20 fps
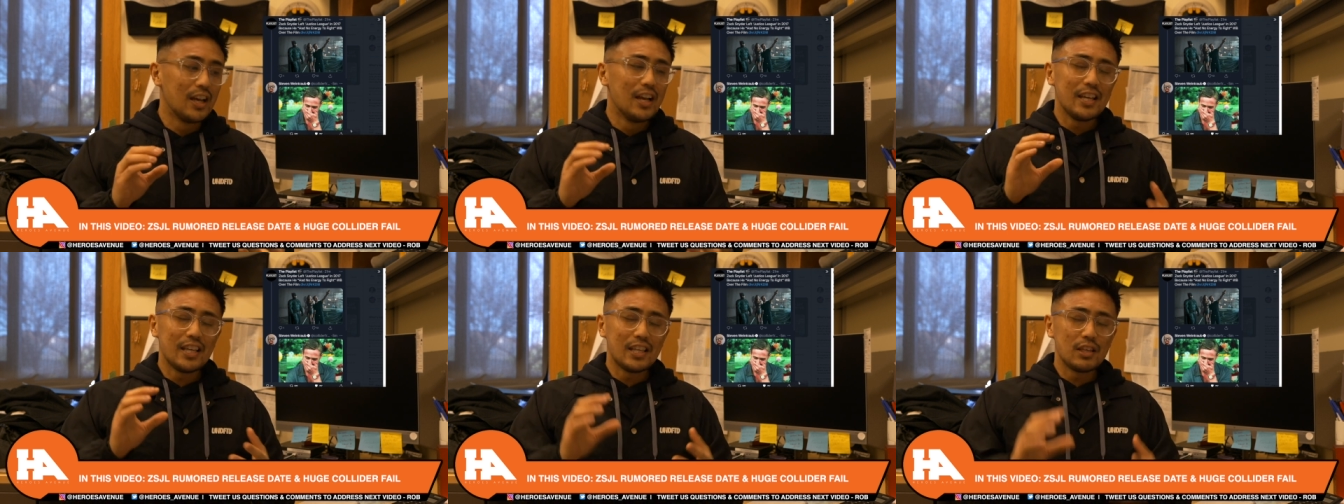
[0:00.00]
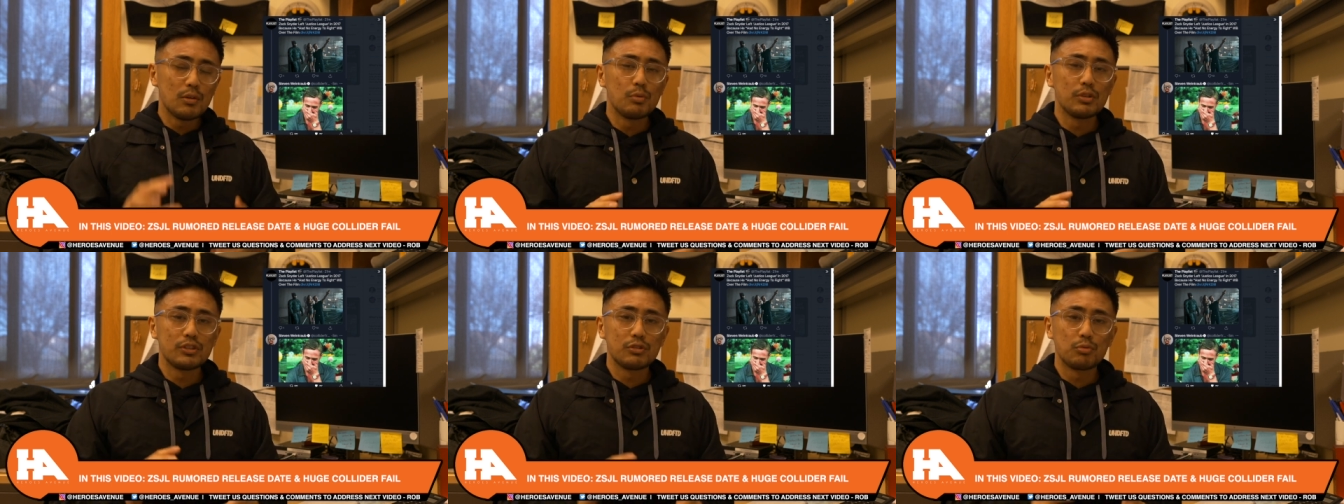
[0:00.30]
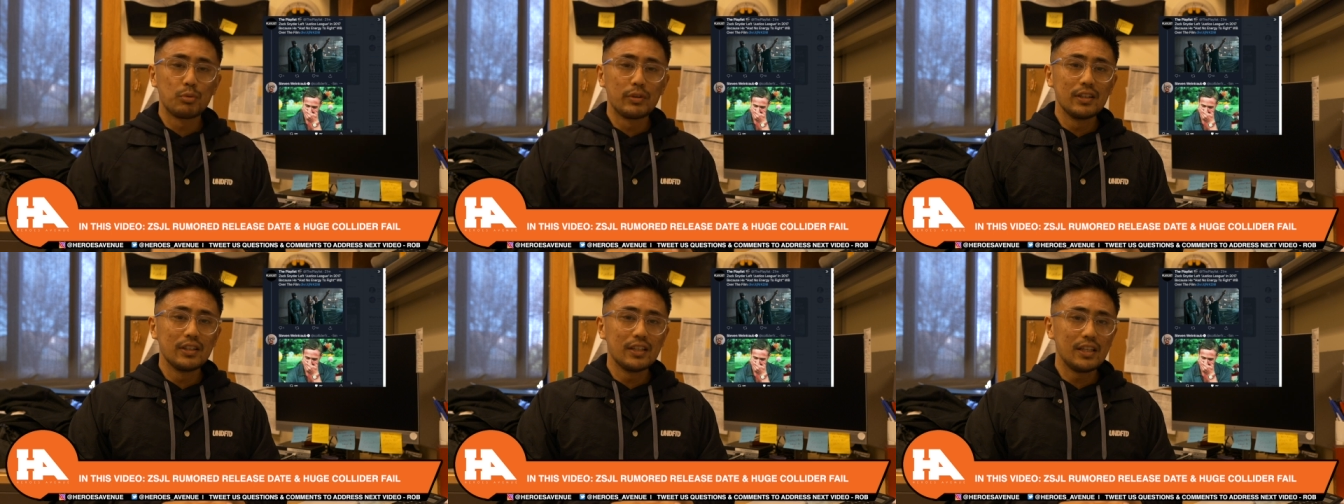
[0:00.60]
he was
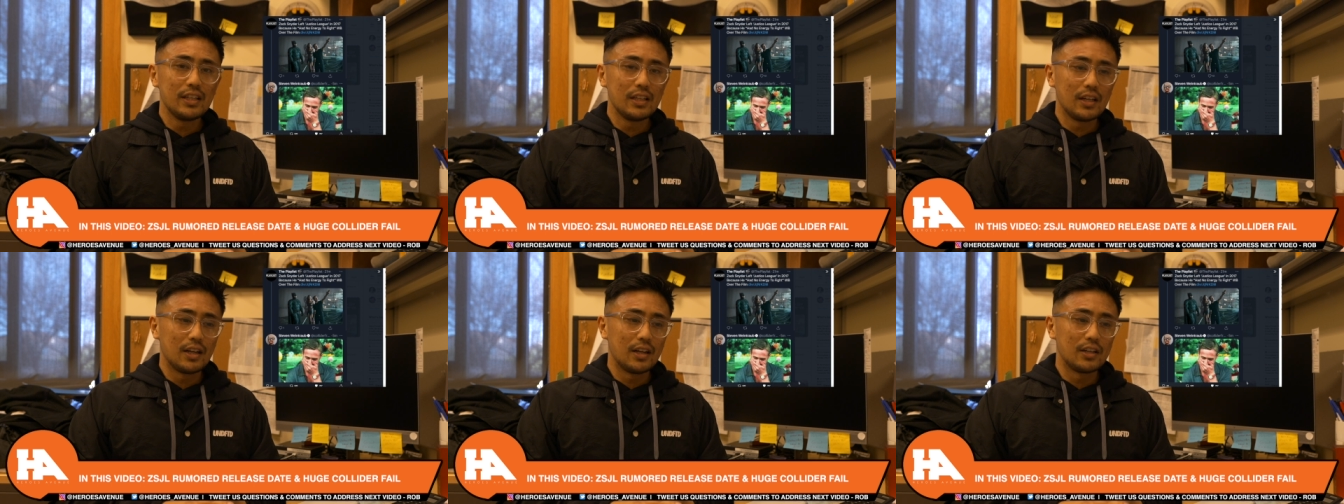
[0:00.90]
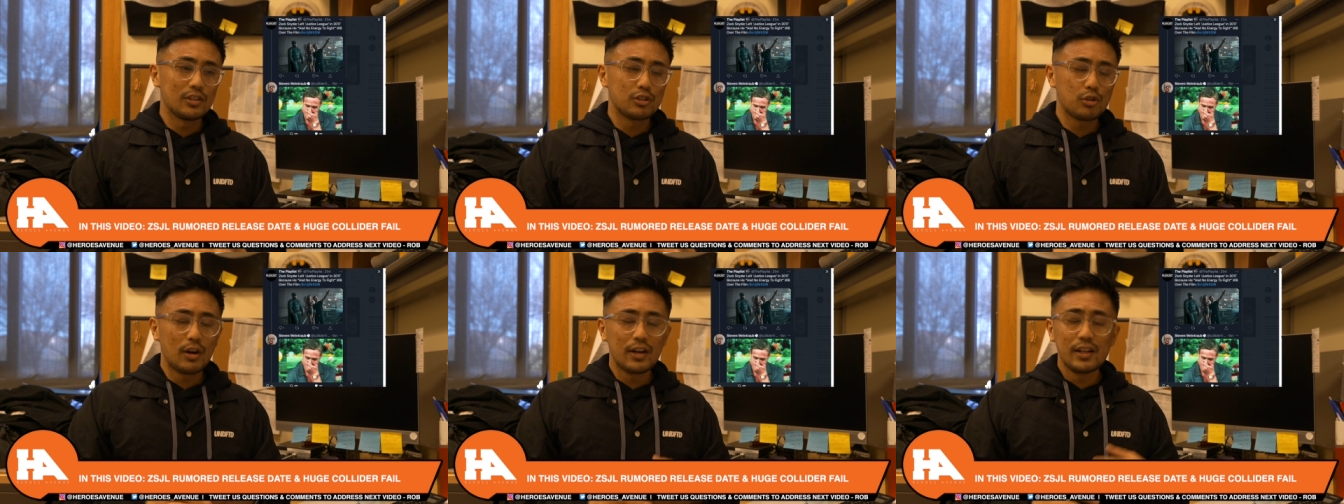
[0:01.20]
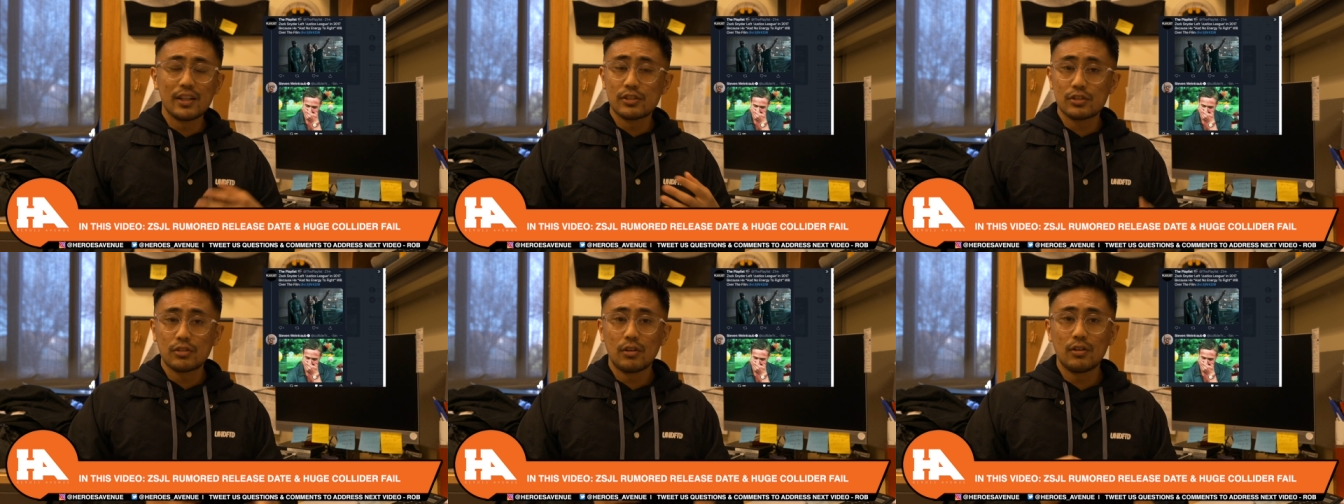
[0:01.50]
really uh, trying to
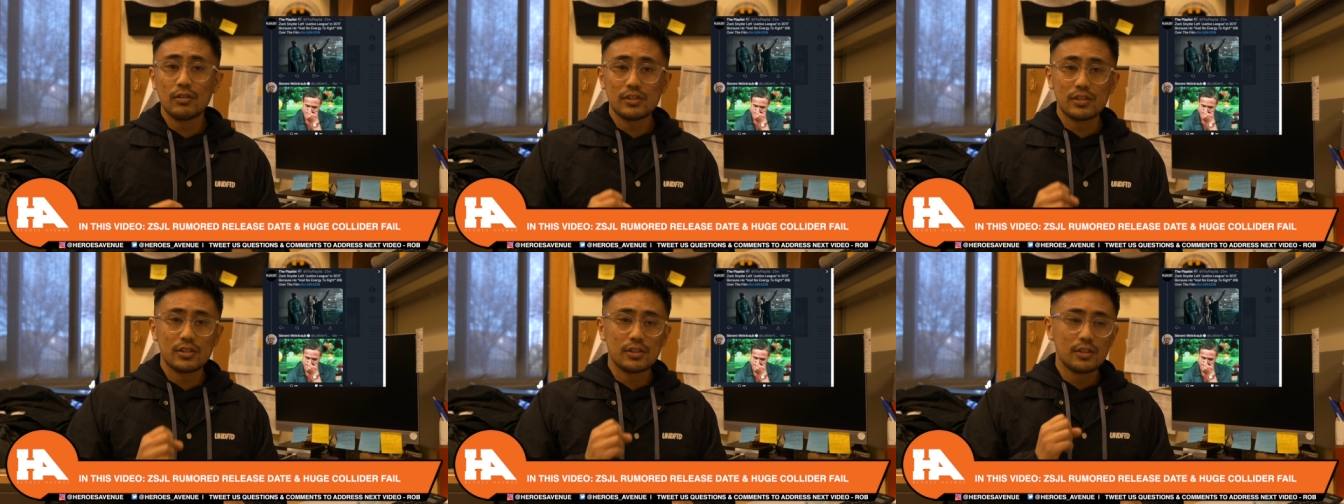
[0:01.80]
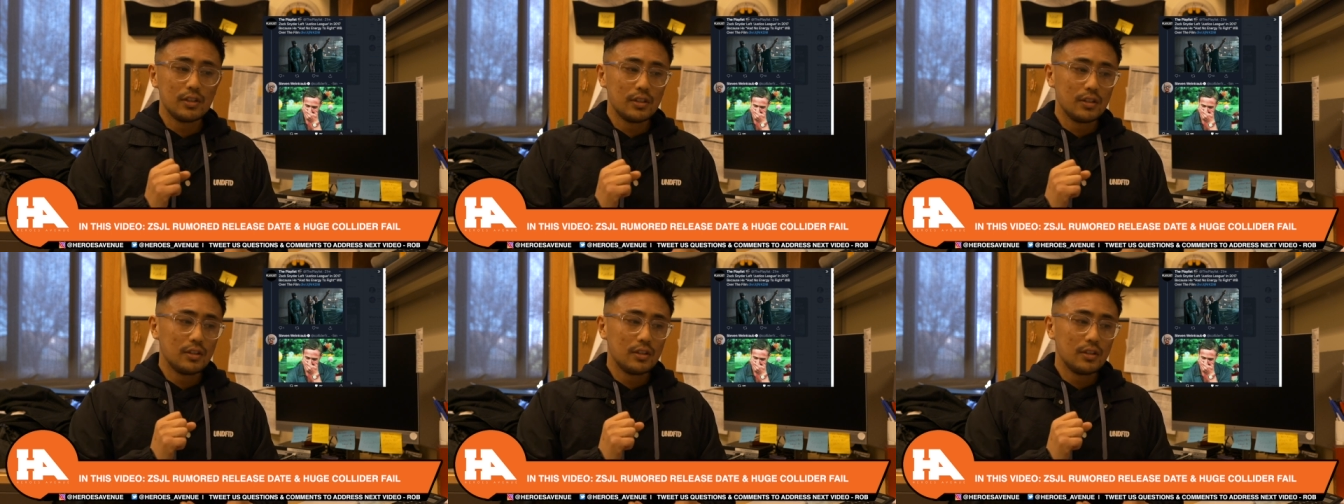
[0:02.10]
insult